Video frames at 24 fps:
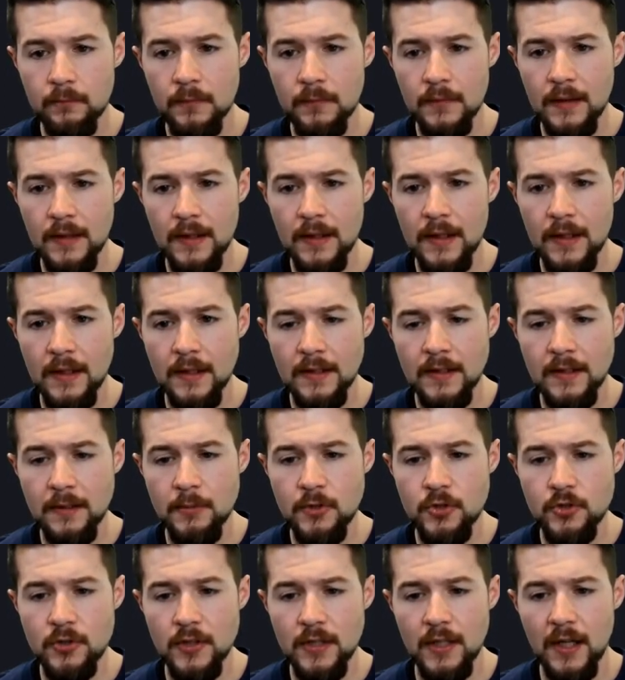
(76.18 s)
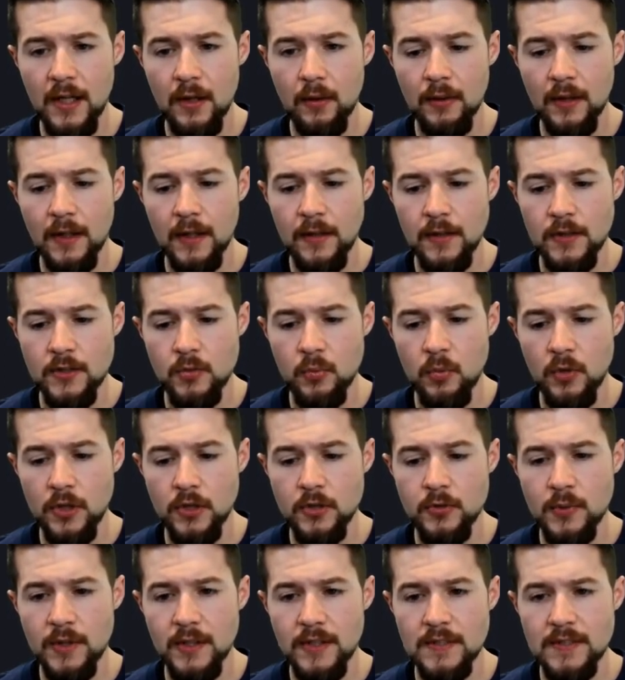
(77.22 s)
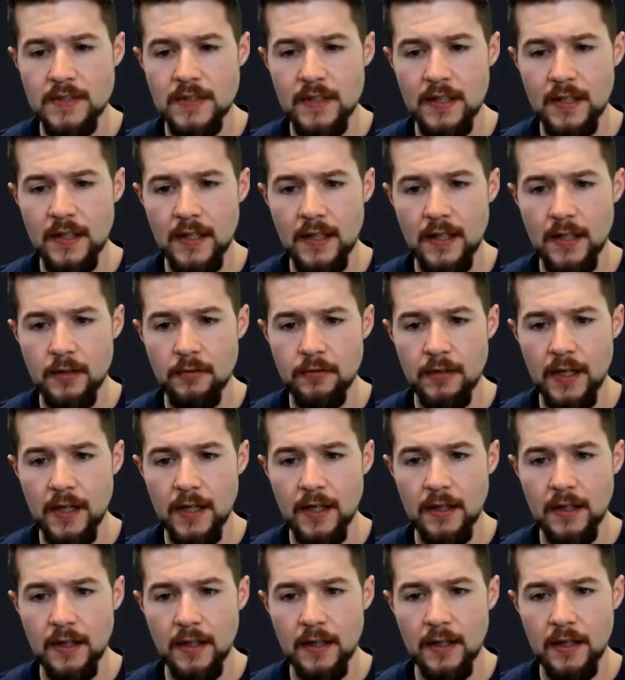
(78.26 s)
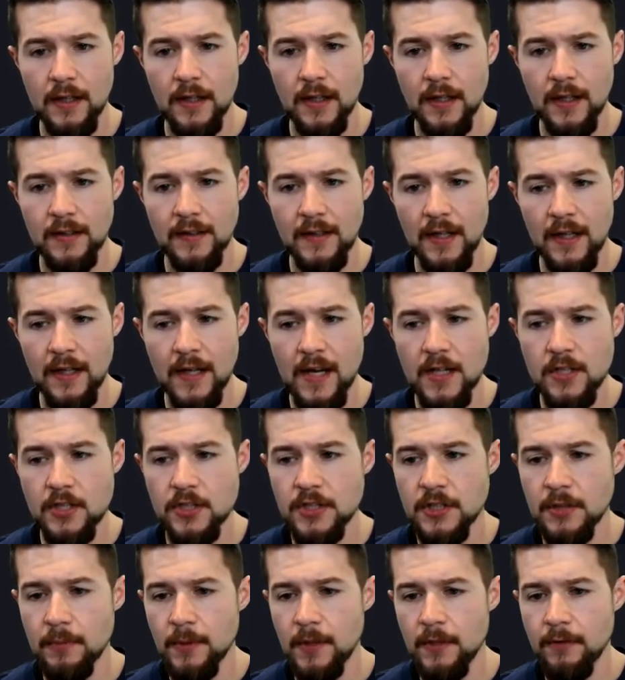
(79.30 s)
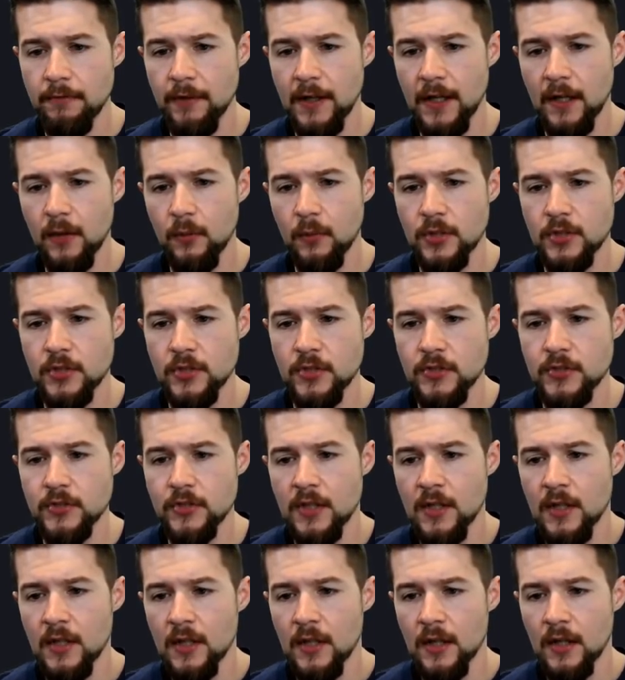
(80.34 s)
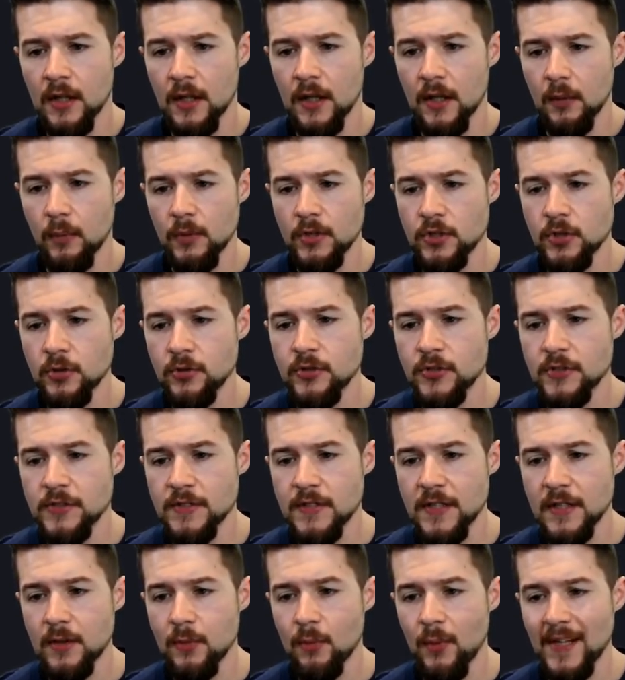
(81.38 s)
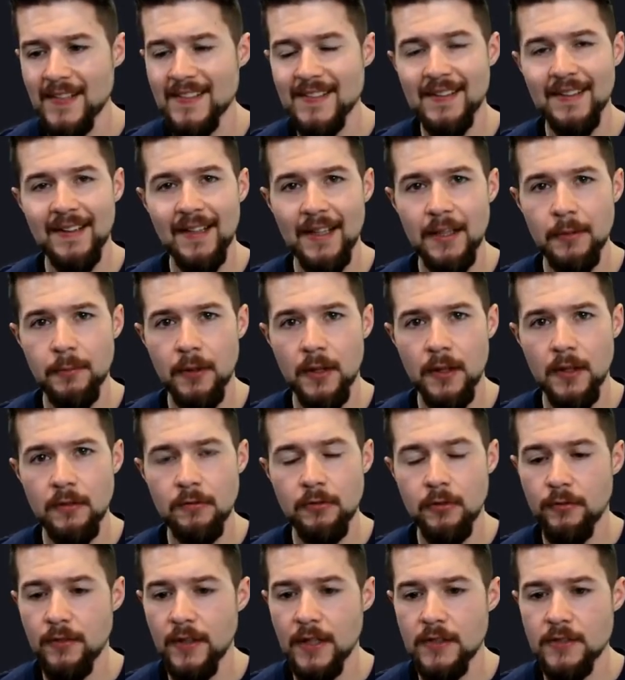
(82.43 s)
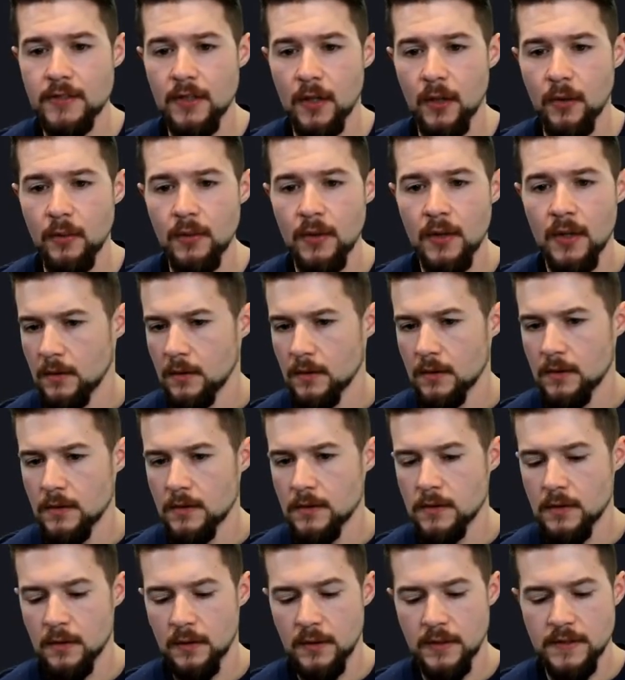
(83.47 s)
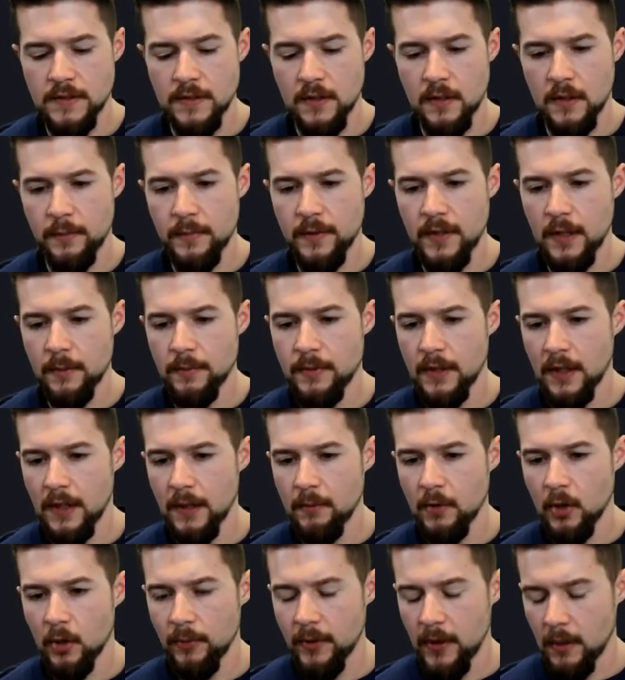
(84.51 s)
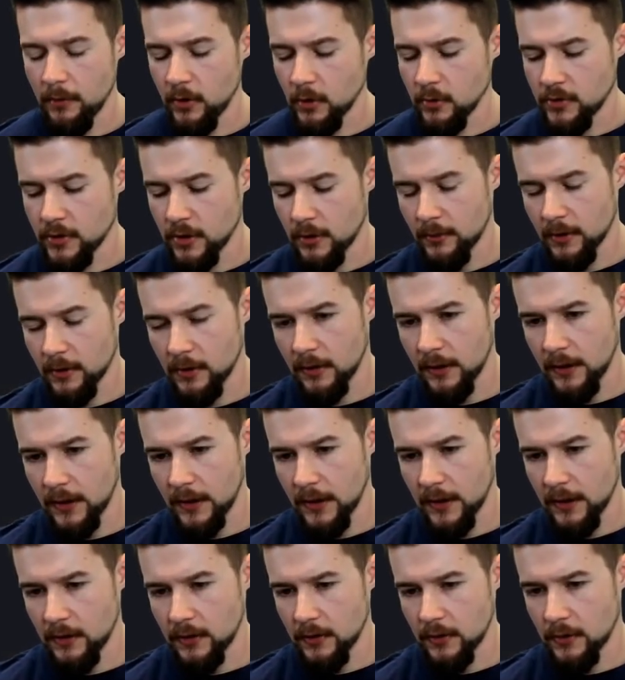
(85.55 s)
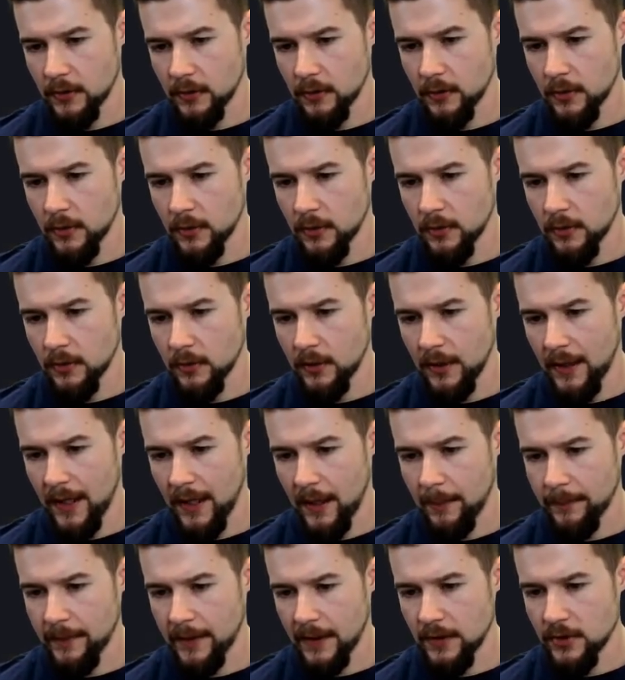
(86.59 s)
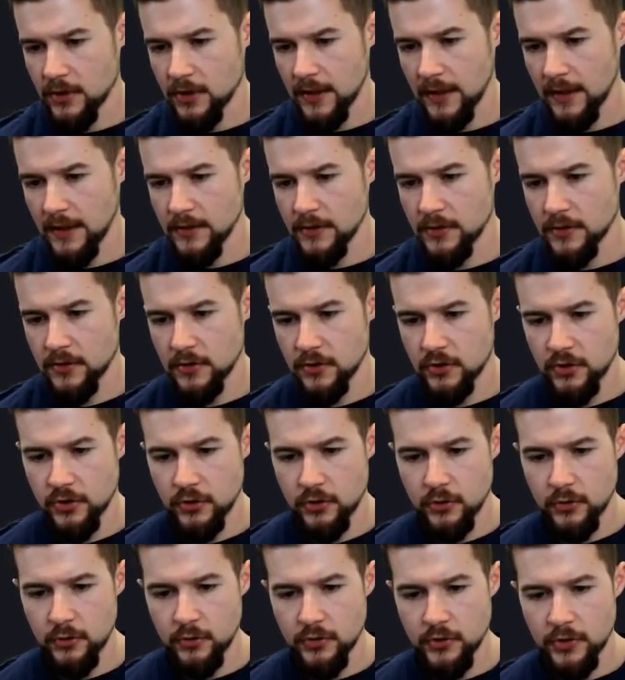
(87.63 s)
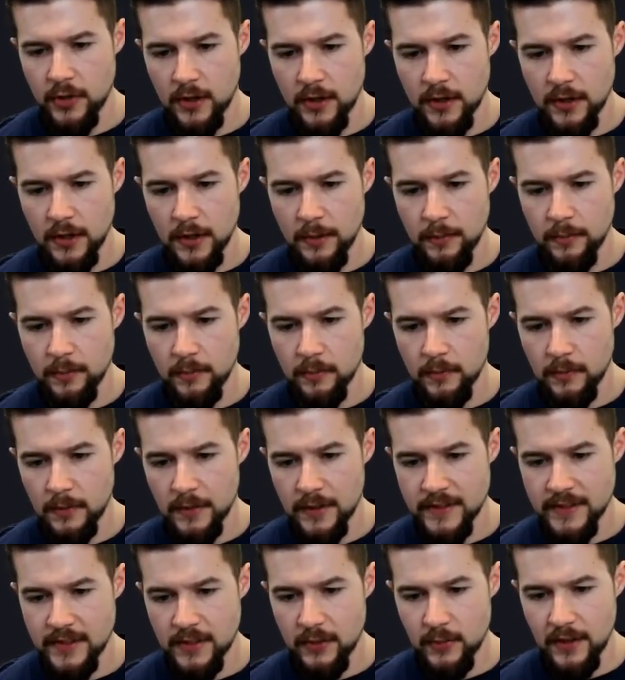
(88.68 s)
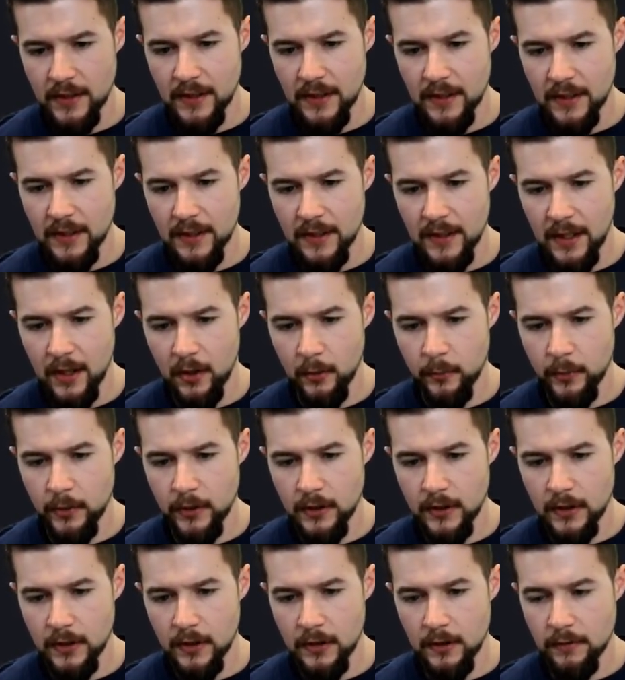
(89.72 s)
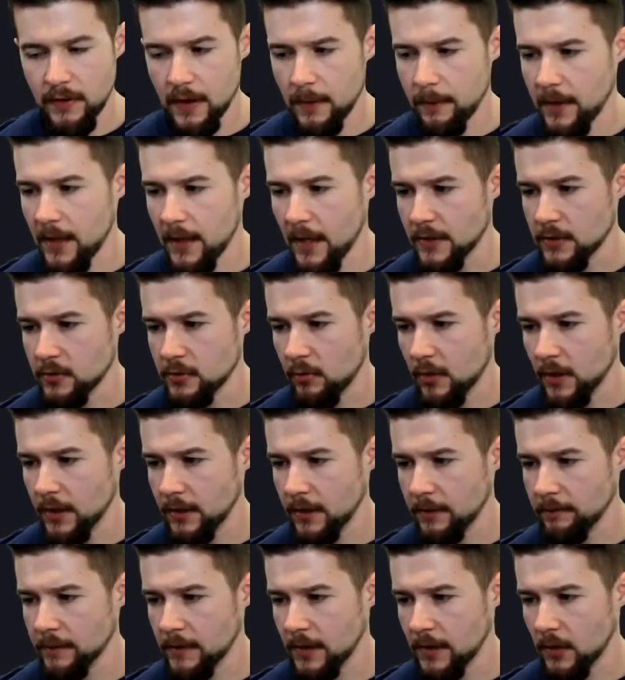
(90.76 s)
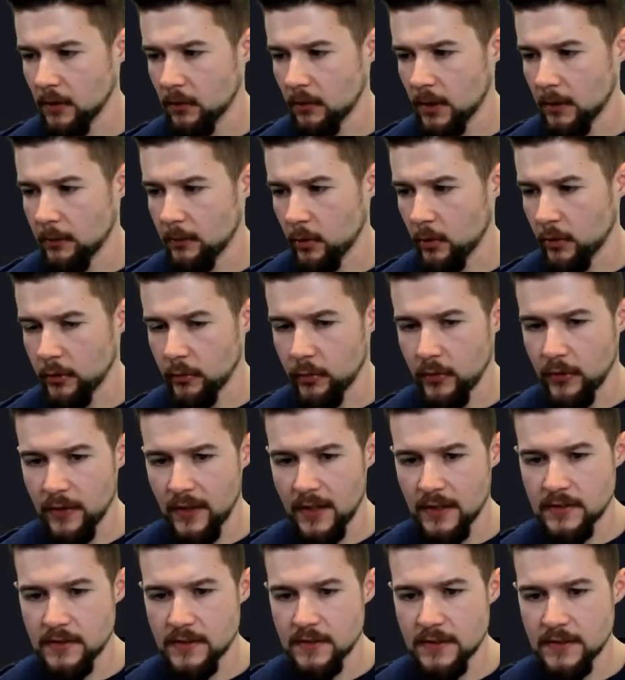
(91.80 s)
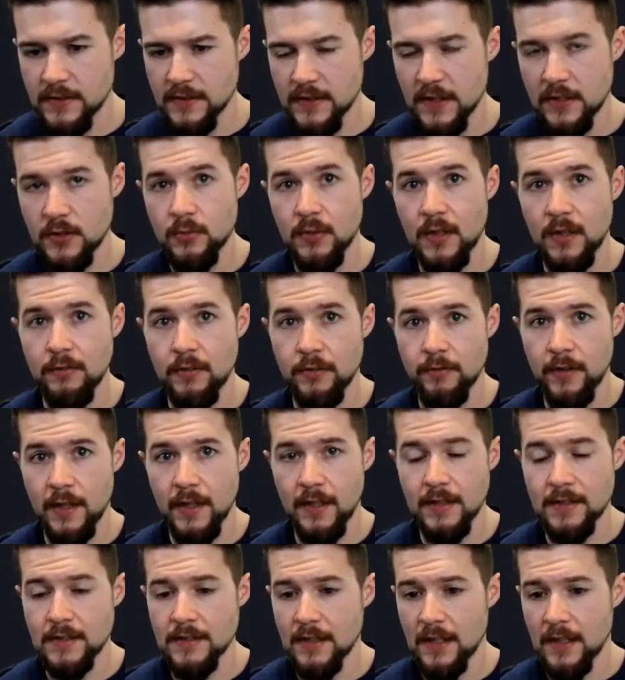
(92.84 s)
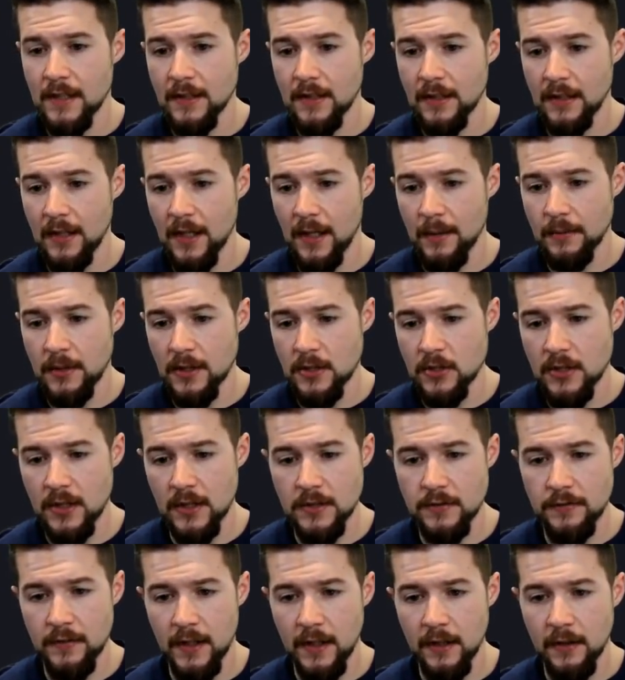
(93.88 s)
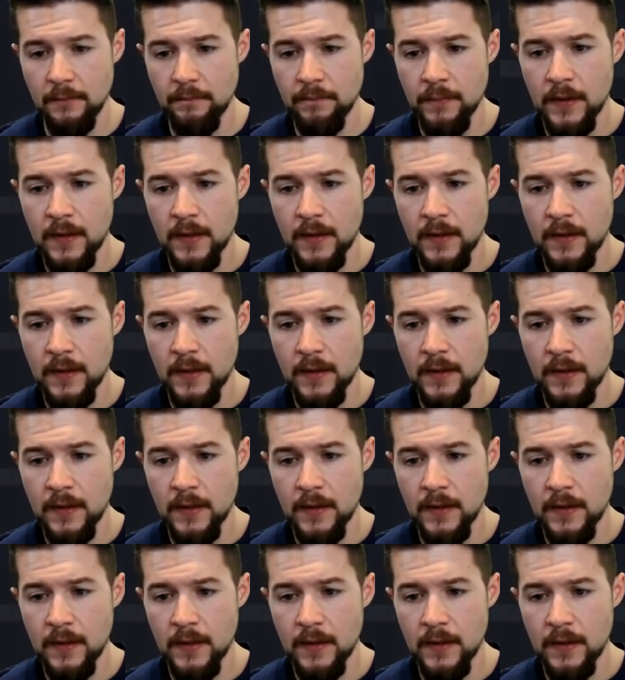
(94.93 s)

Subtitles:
And to demonstrate how a lot of this works, we could see I have a .htp file, which uses the REST client plugin for vscode. So let's start up the API. I'm going to open up a new terminal and do node app.js just to start it up. You can see we get an output of API is running. I know we're on port 3000 since that's what I've defined inside of the app.js file.